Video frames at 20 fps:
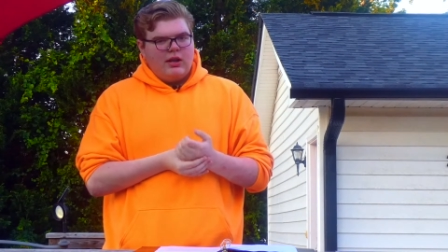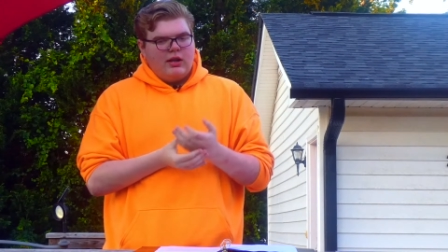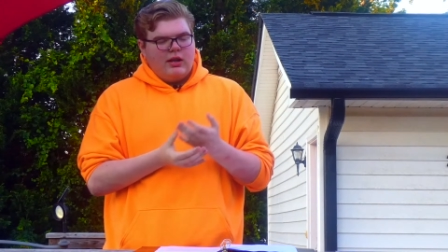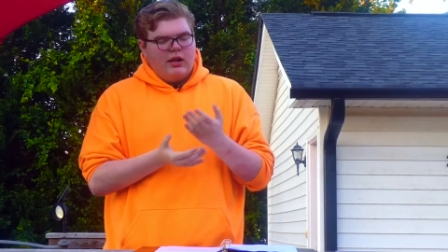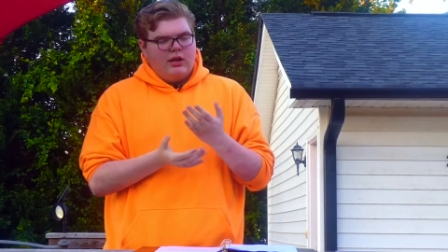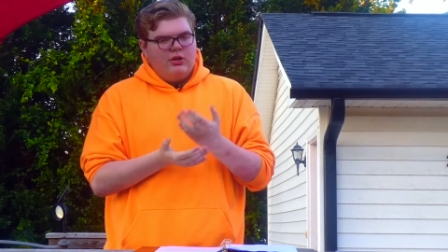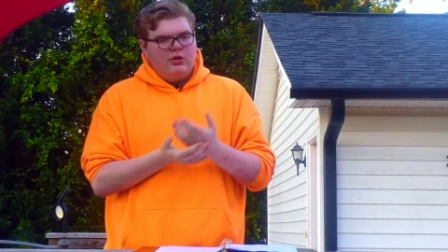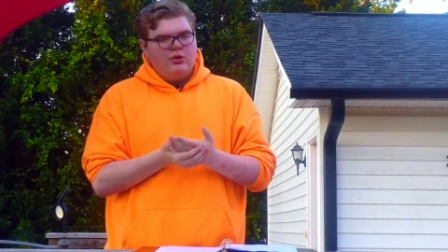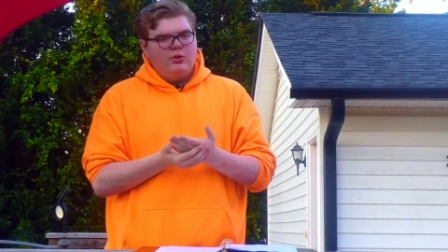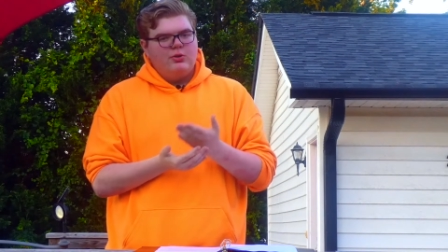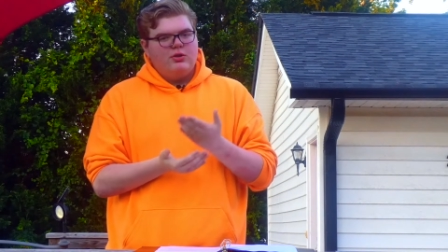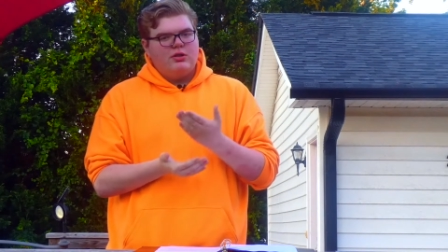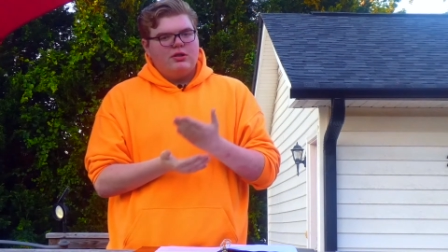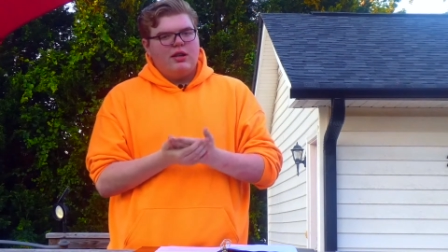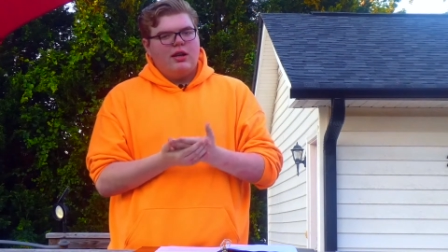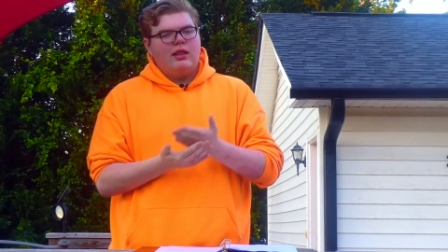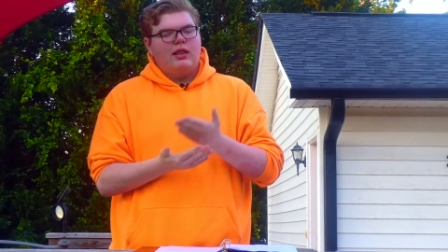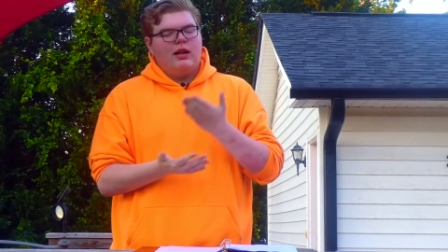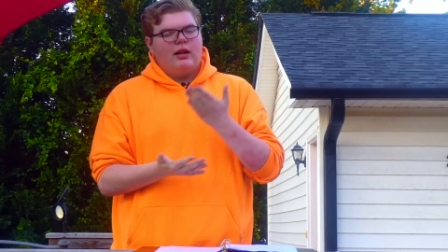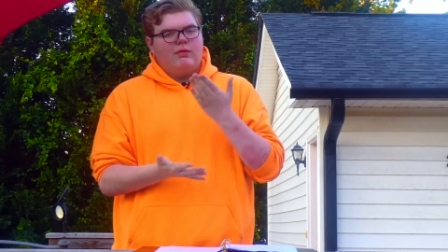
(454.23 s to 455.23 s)
Can you
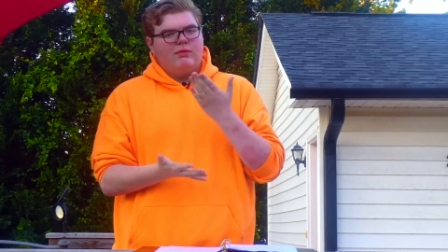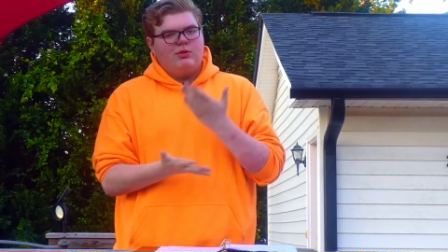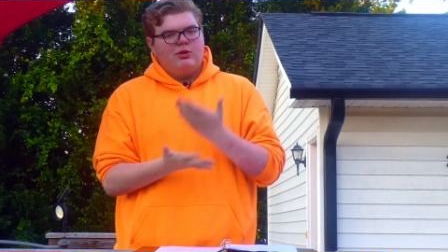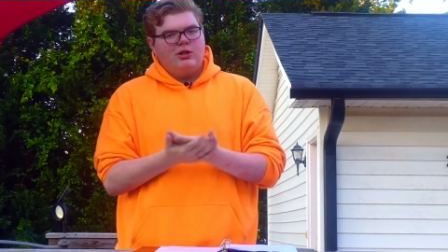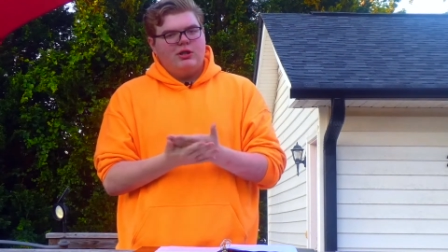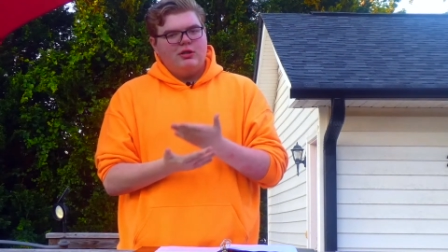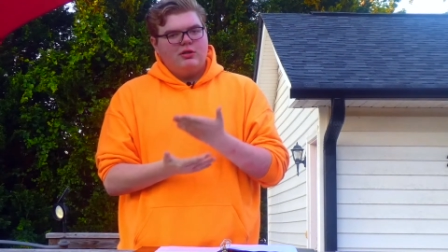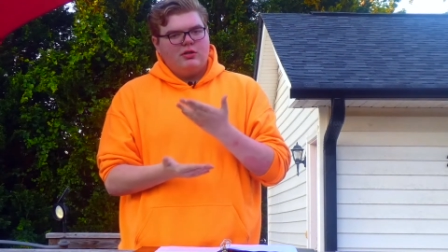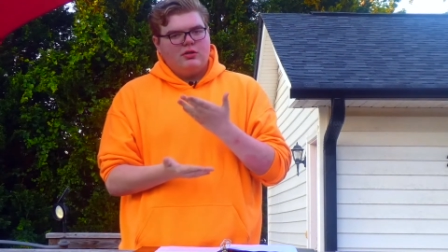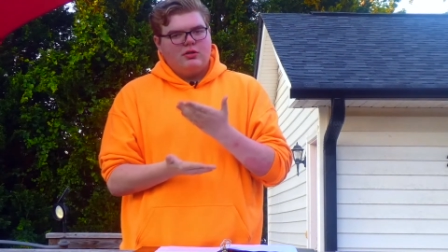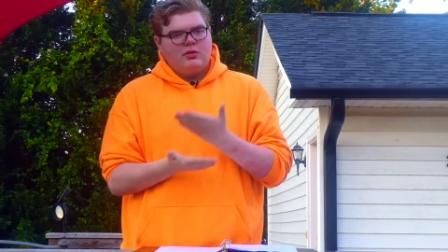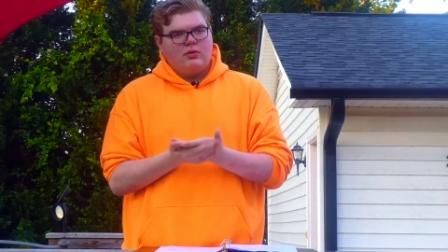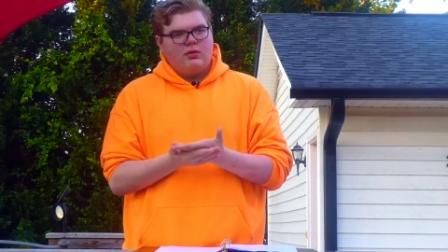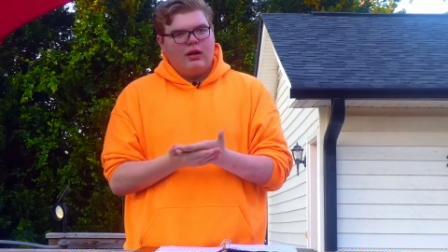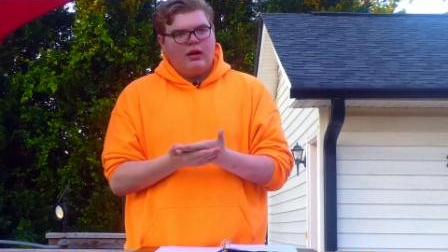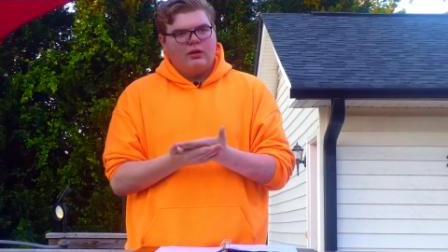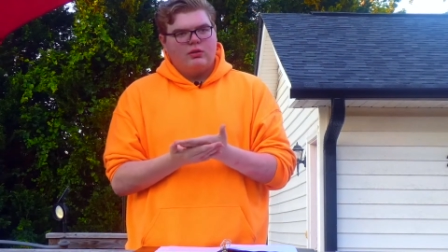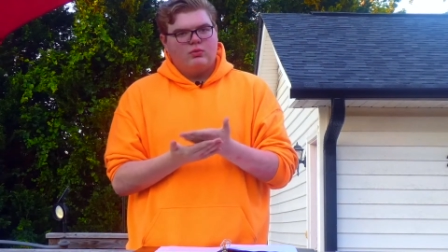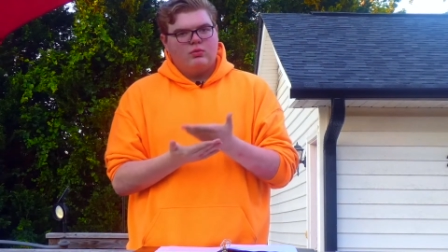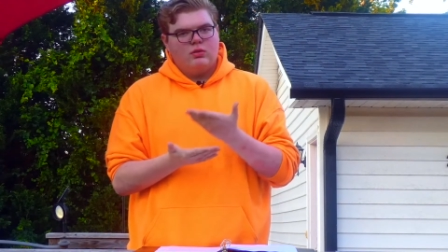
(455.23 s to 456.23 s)
say that if Jesus
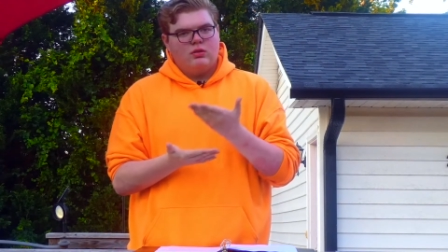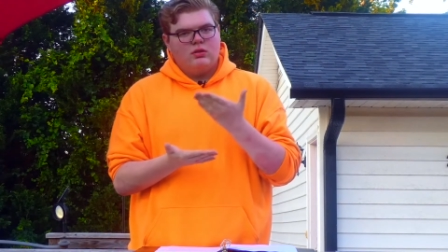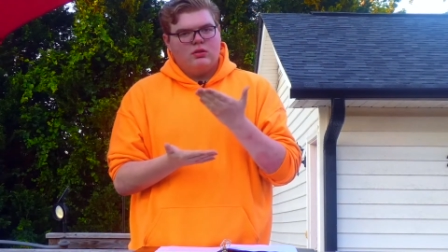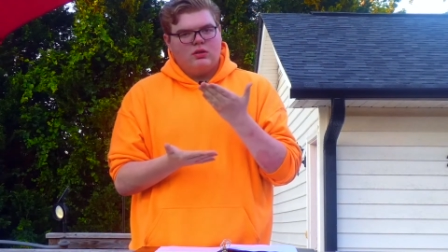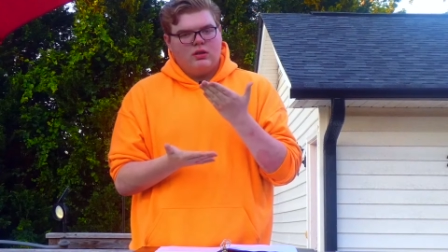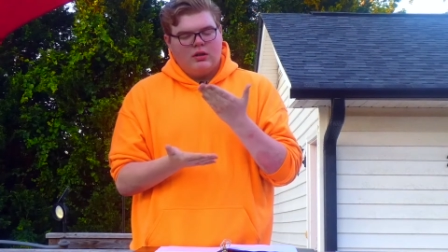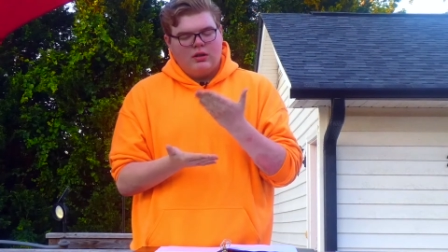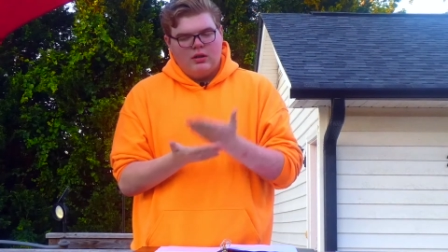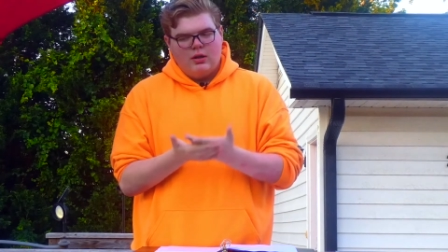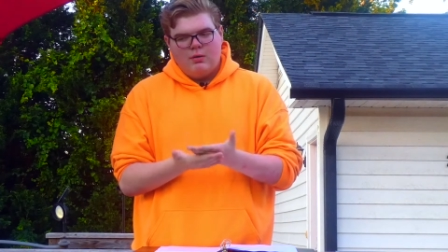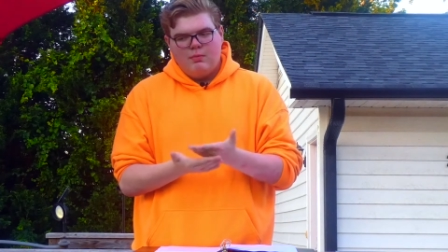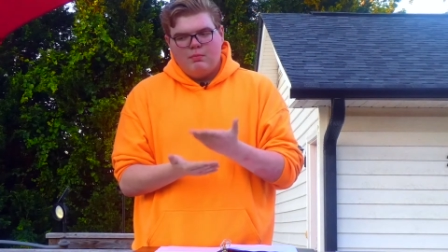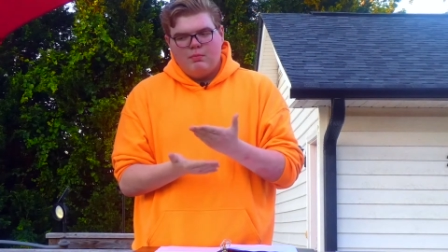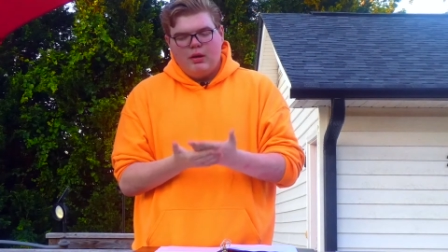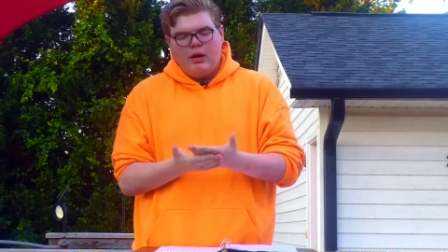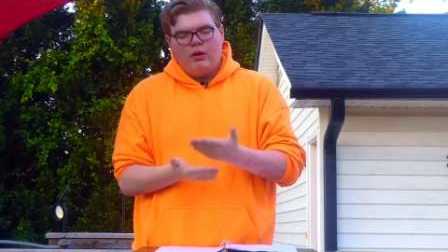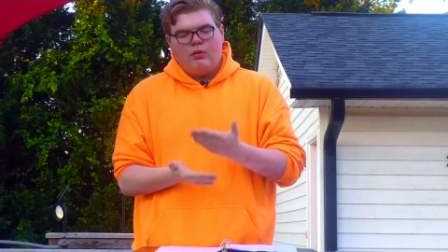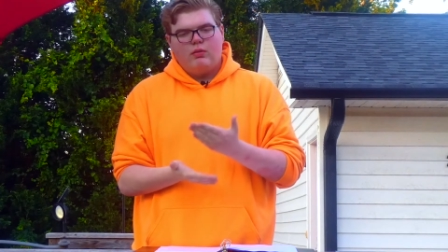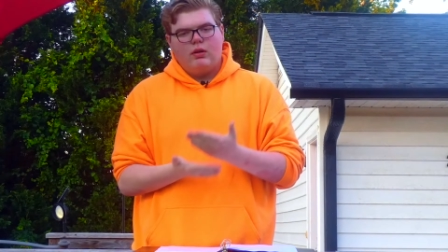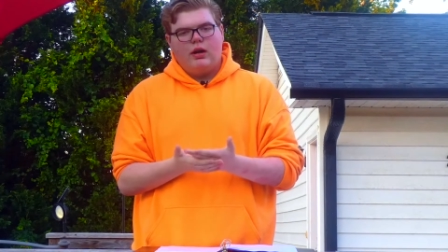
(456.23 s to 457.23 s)
Christ was to come
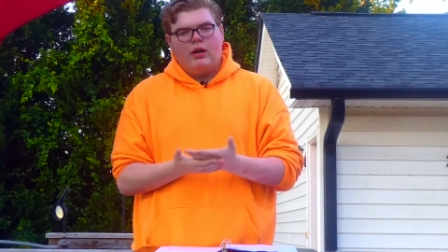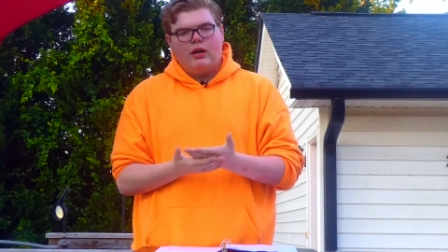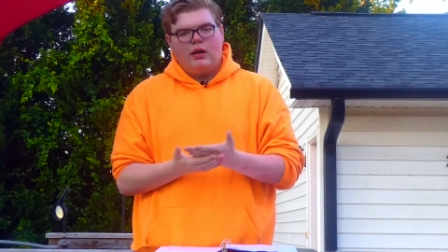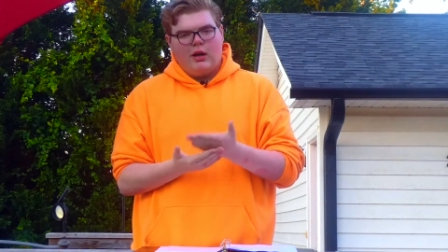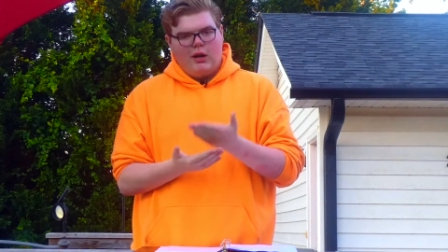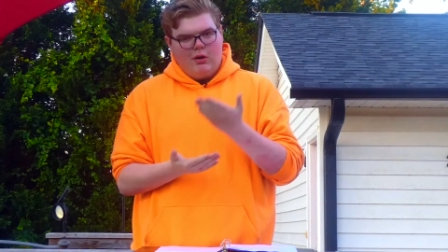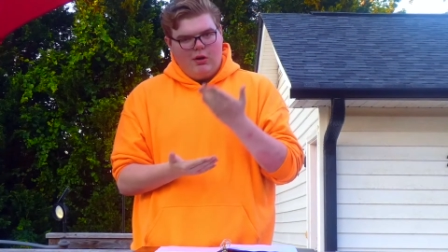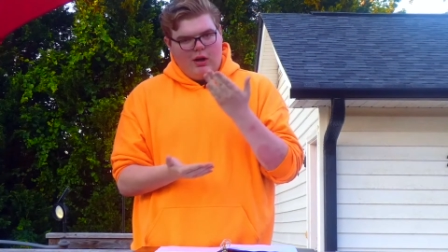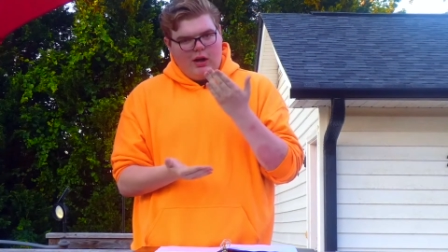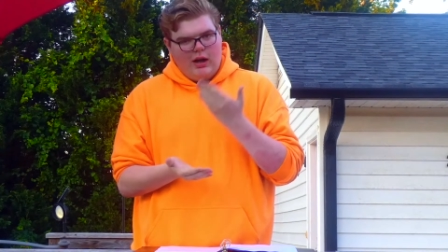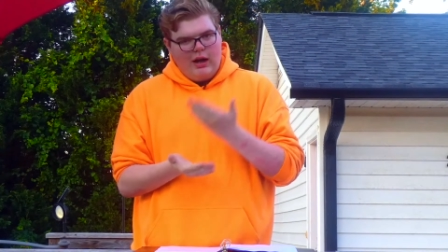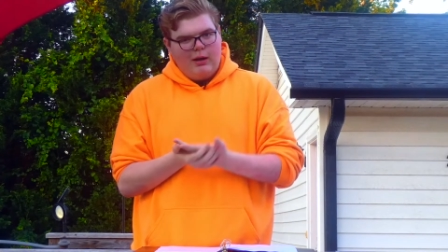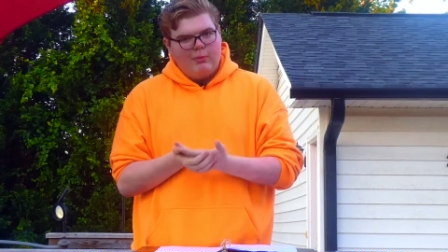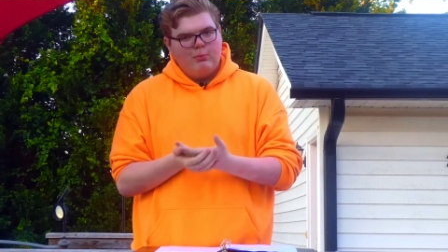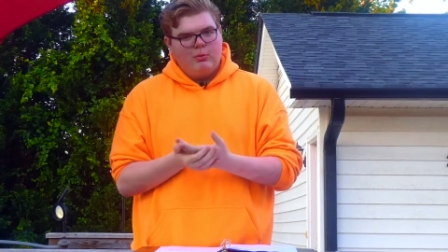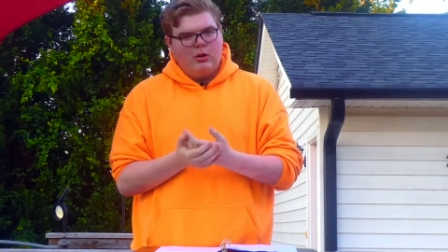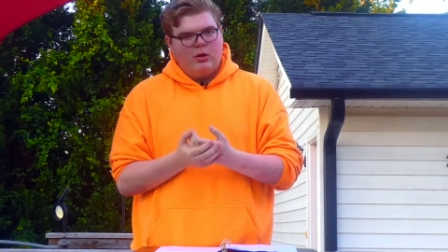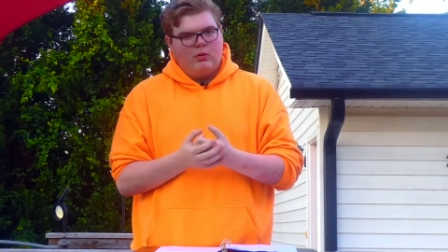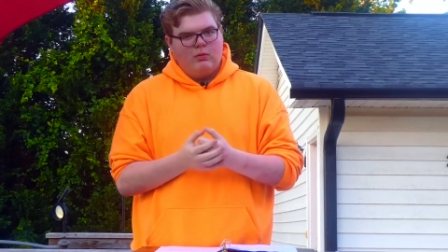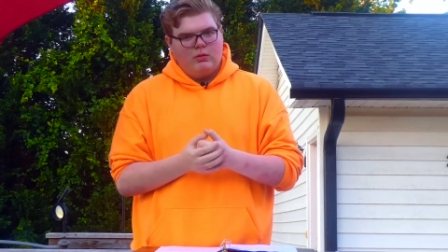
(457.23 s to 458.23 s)
back right now,
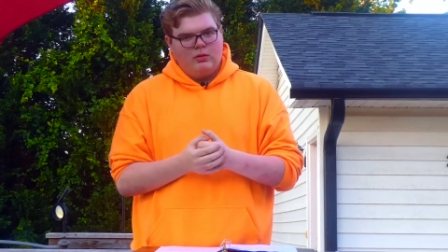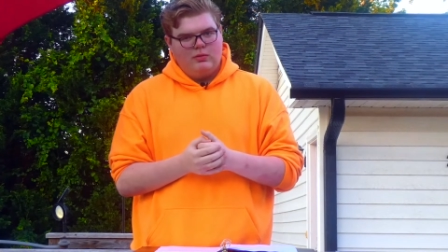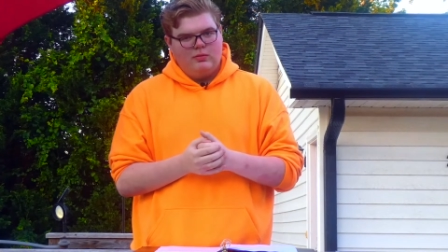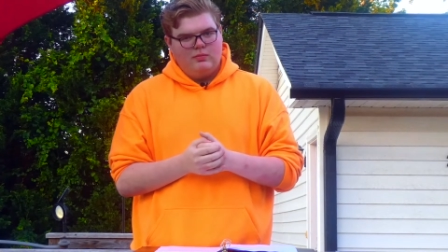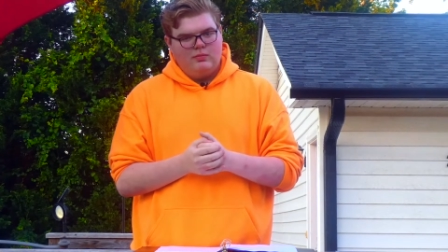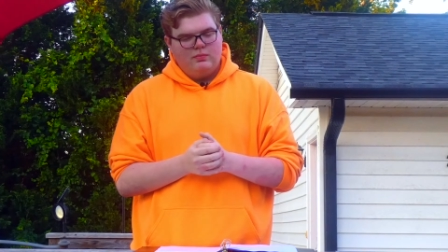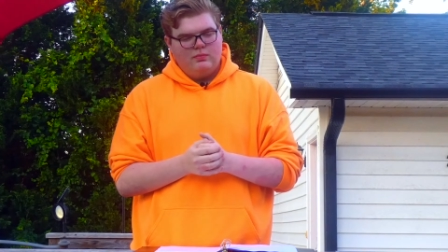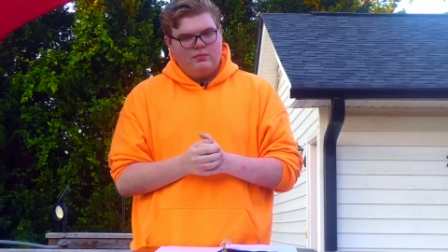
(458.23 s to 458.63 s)
I'm going?